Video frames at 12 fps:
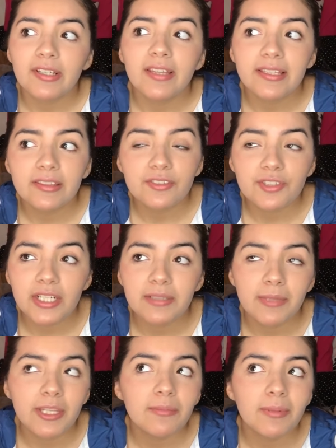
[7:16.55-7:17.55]
like they'll try to
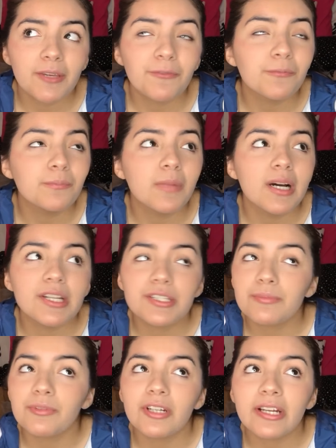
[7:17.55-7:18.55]
make you pay much
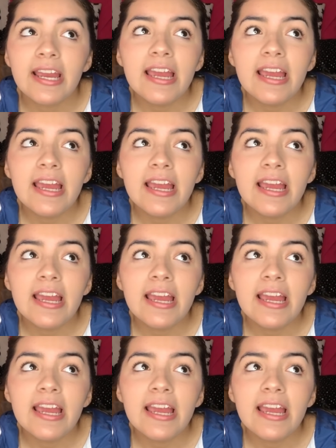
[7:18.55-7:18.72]
more.